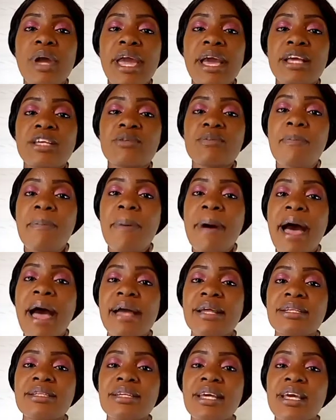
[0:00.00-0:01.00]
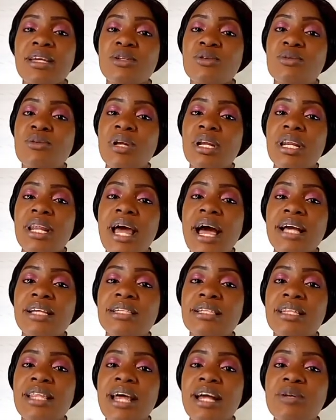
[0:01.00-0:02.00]
expand and relax.
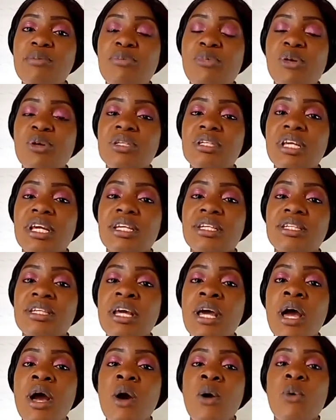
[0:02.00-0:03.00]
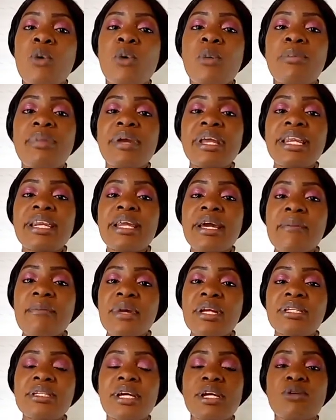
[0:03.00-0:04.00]
That process will be
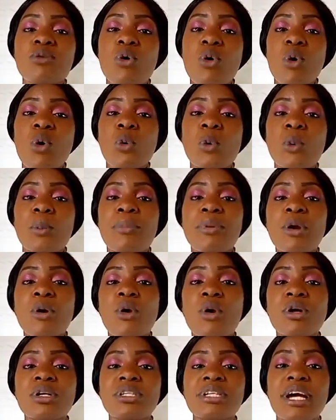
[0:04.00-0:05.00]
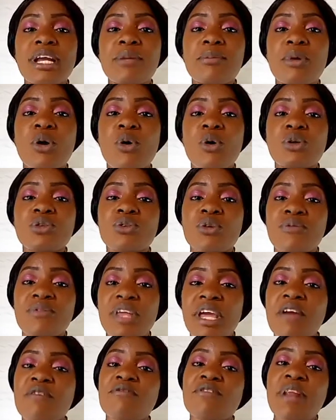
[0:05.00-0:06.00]
limited or will be altered because of
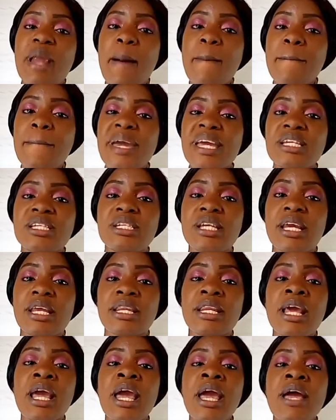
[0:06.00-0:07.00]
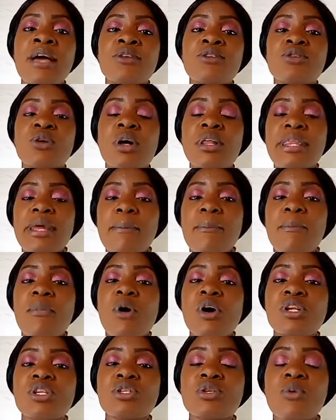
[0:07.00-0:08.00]
the inflammation. So the
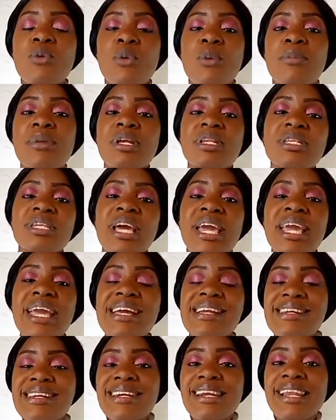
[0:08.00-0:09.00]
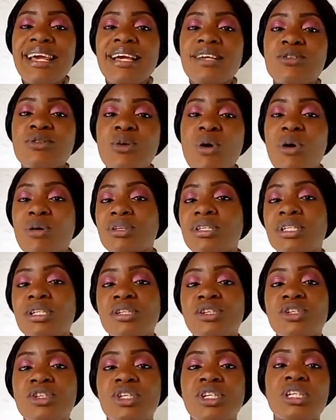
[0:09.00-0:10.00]
body will be taking less
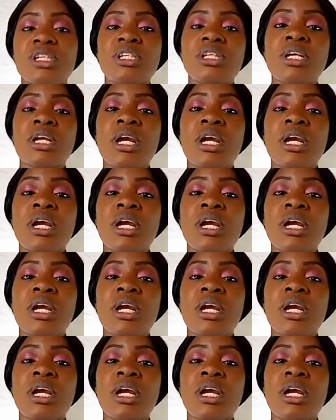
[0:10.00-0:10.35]
oxygen,